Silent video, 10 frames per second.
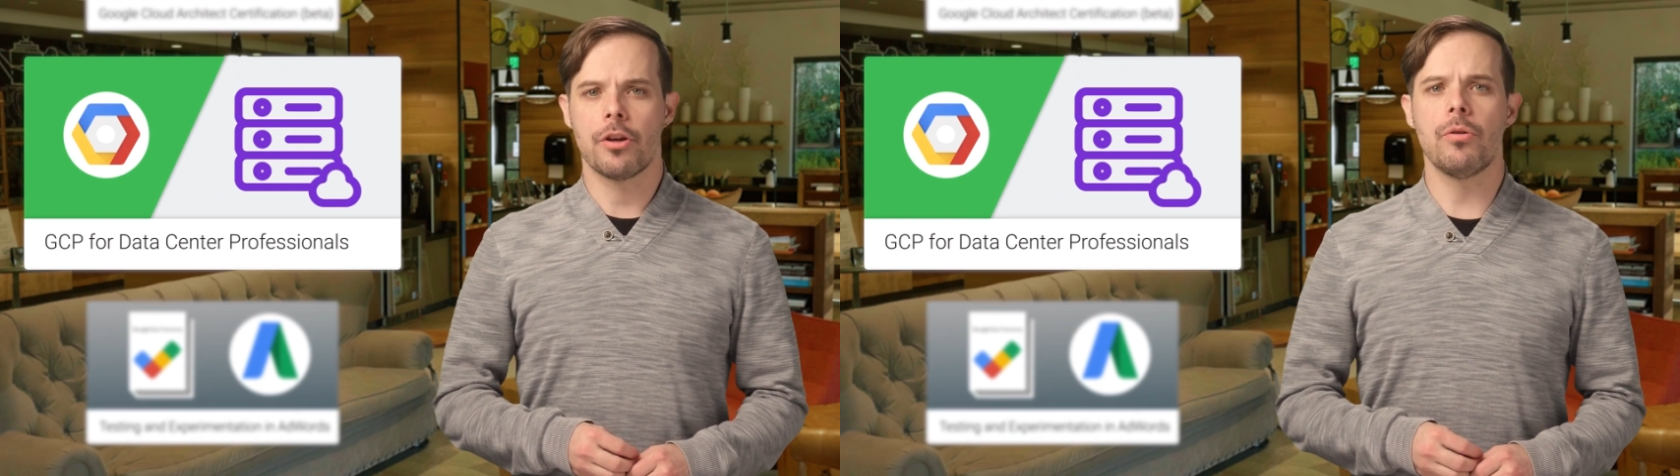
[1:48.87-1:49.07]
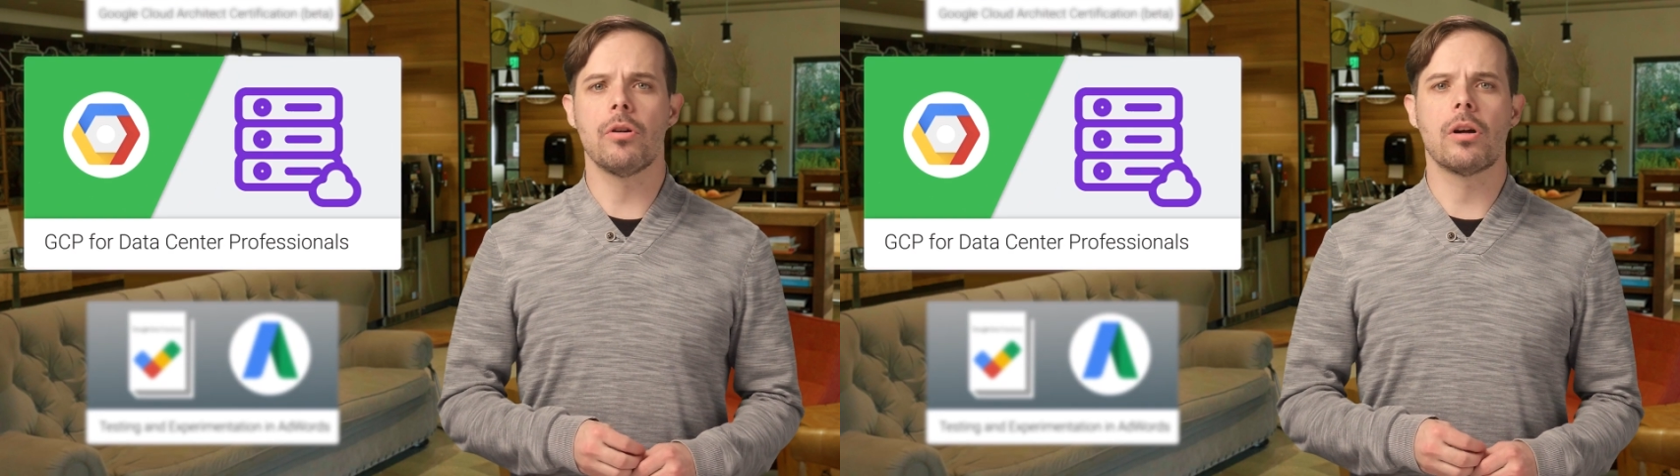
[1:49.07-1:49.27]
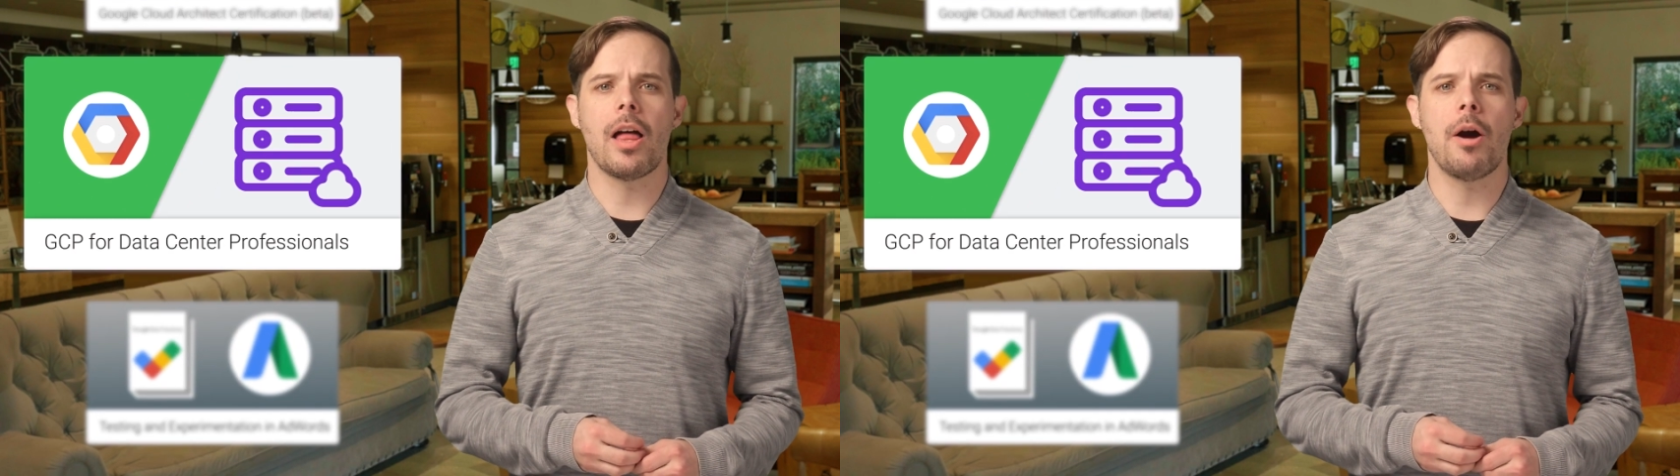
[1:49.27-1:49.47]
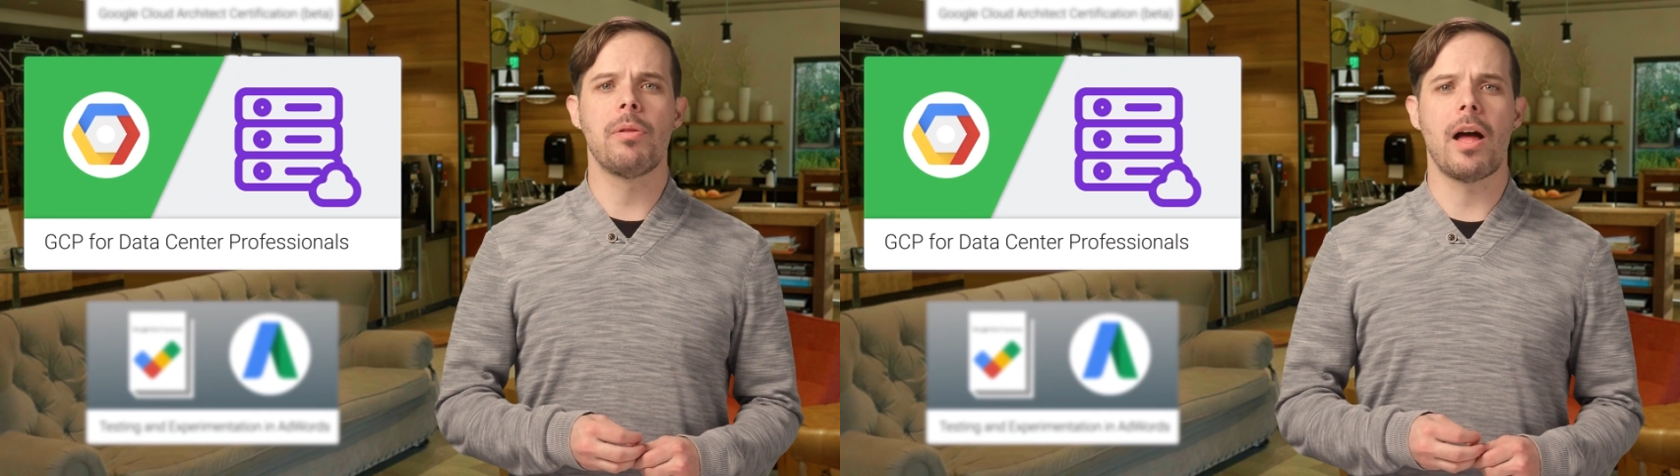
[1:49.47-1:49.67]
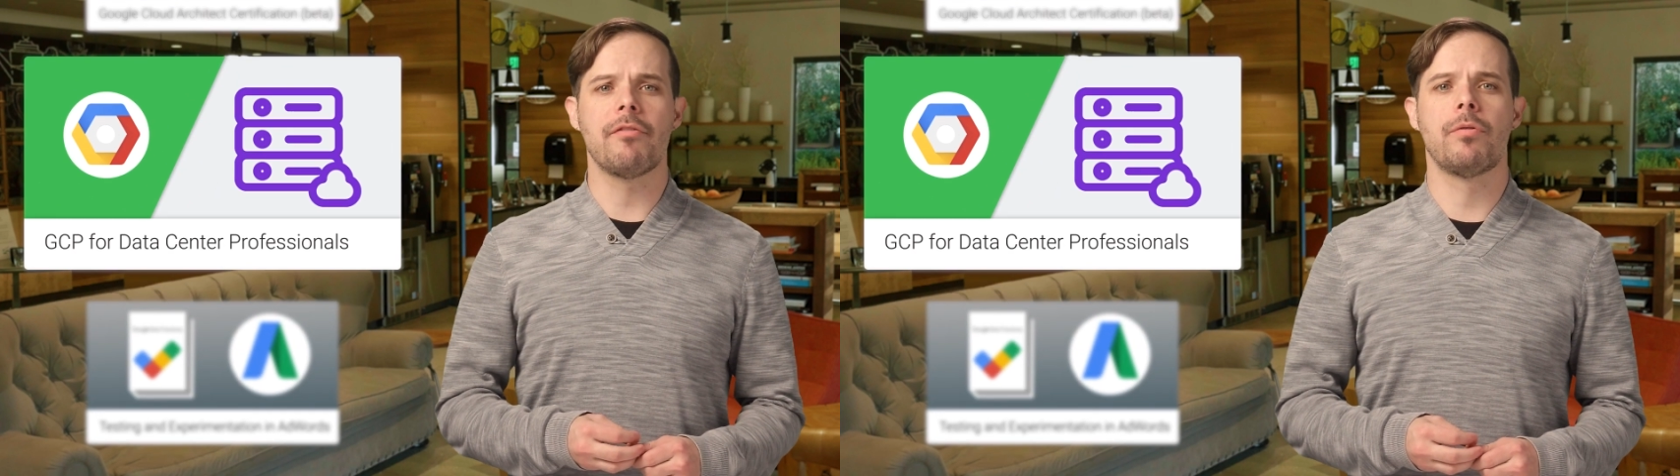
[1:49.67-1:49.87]
Google Cloud
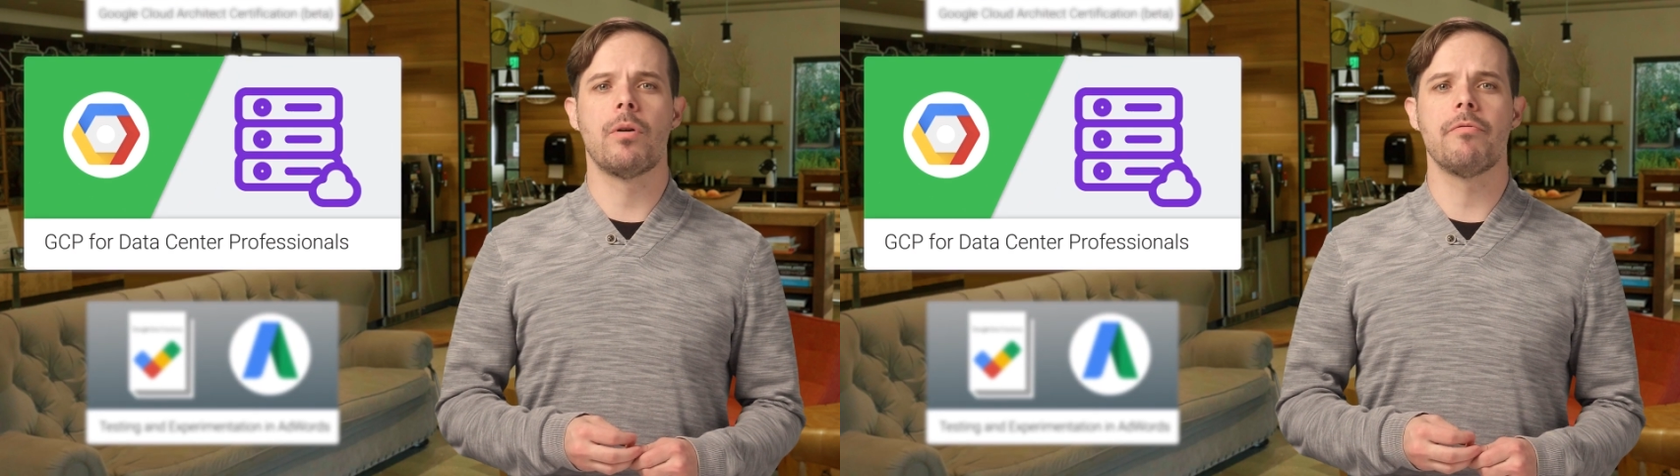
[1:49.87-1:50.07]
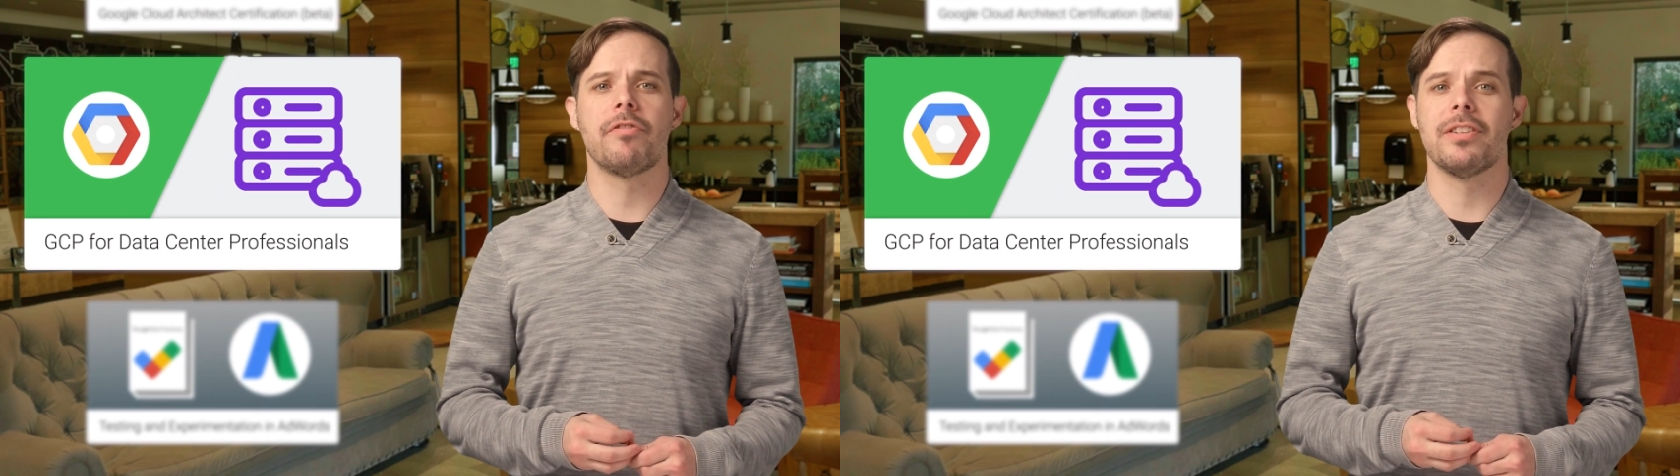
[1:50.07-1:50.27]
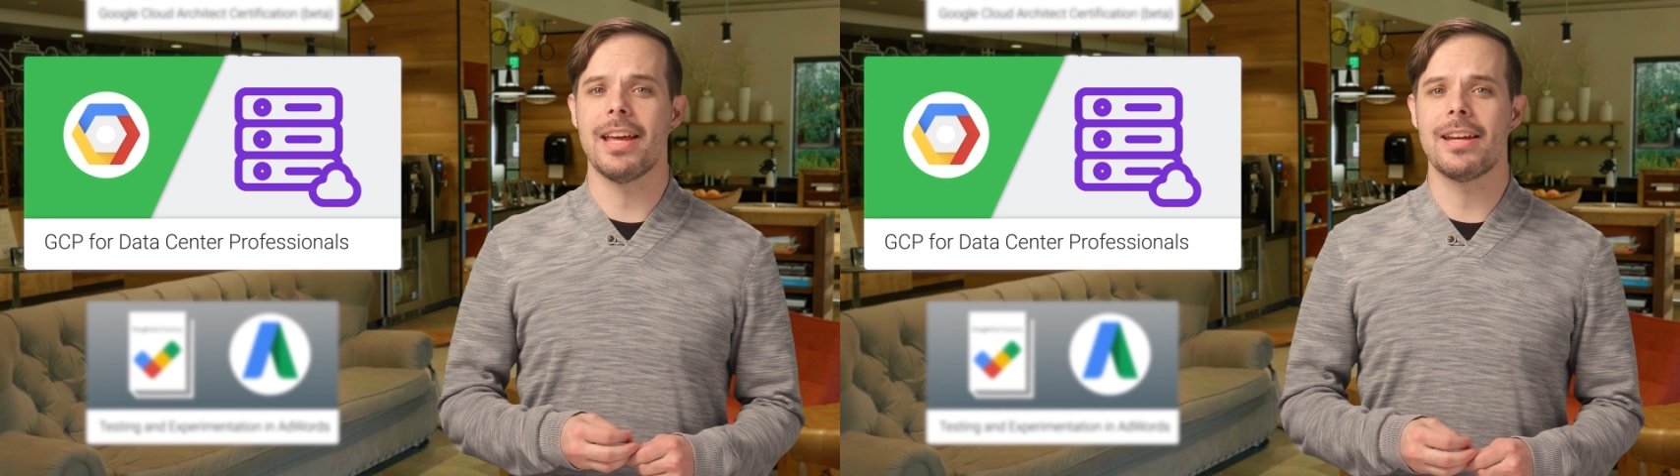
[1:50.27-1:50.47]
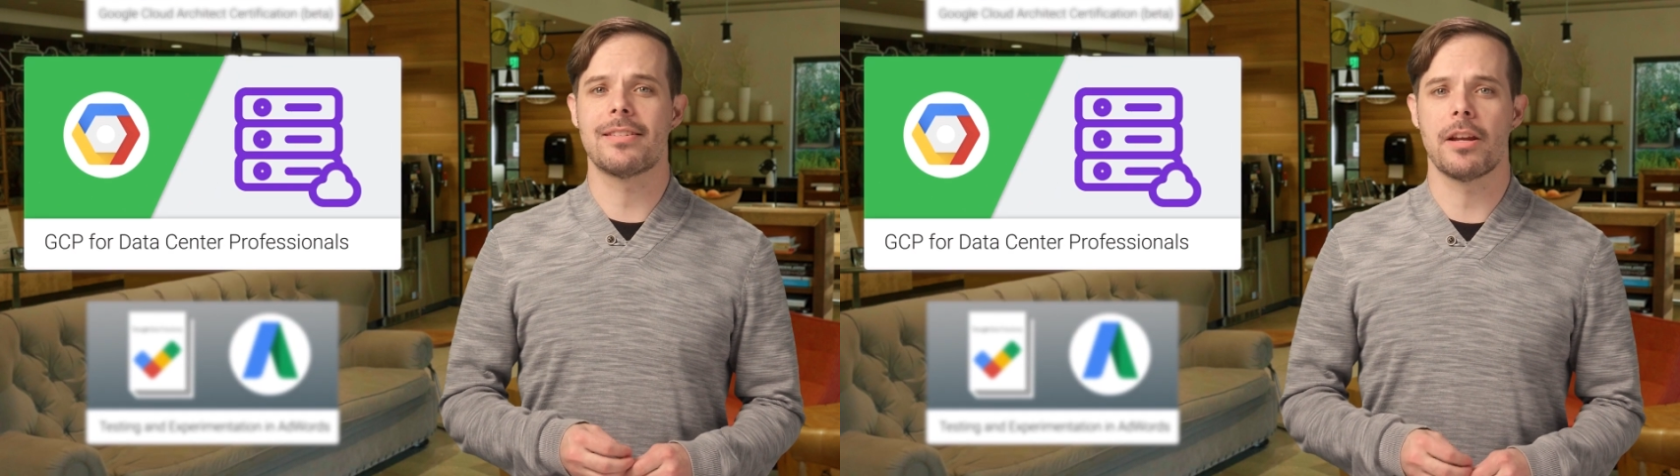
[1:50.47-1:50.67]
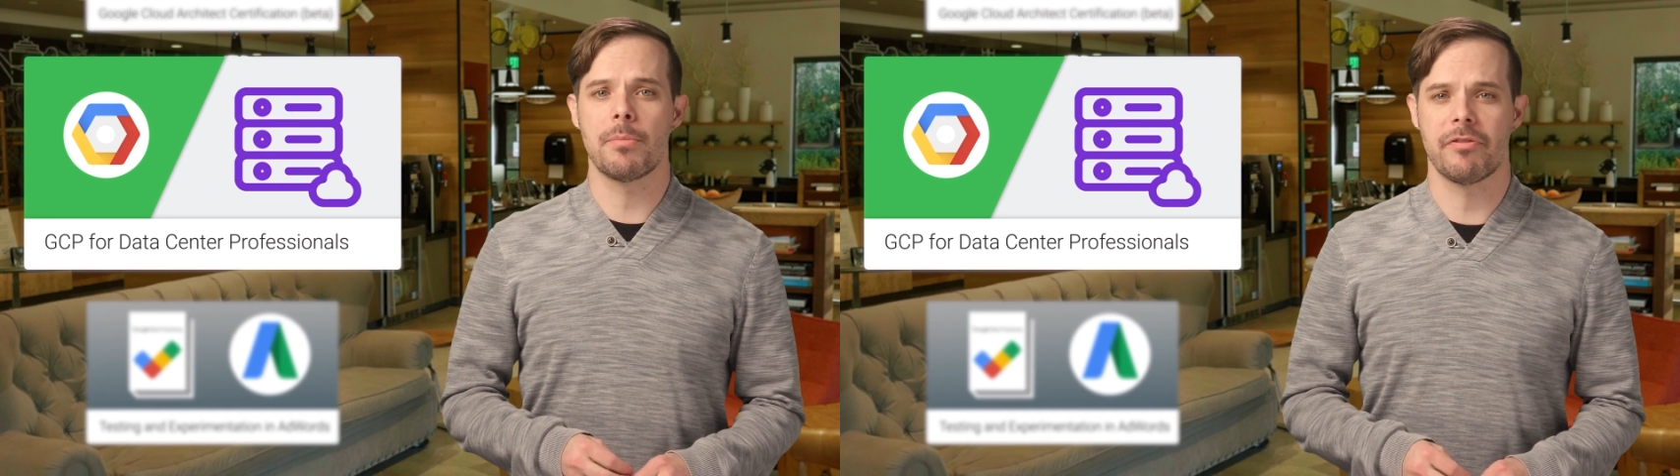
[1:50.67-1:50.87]
Platform for Data Center